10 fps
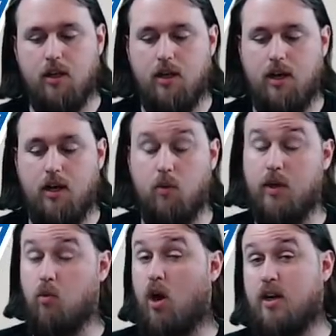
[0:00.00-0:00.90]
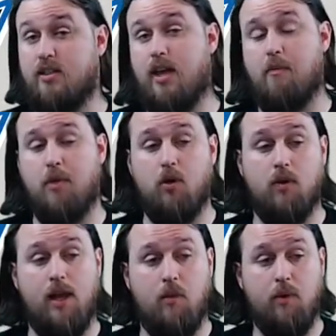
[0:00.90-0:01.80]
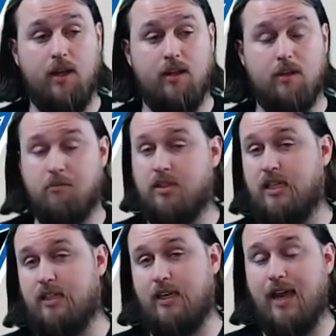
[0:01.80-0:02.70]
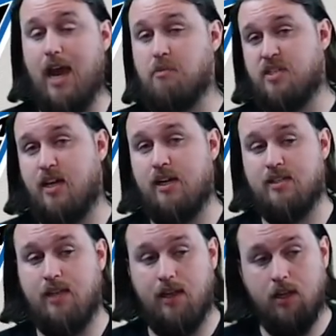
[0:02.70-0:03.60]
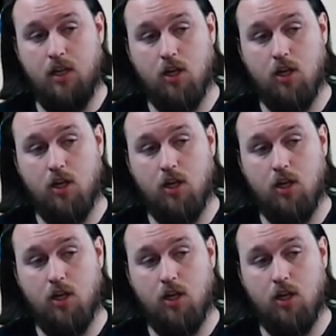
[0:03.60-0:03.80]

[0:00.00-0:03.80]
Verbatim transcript: Uh, we rocked that boat and we completely capsized it.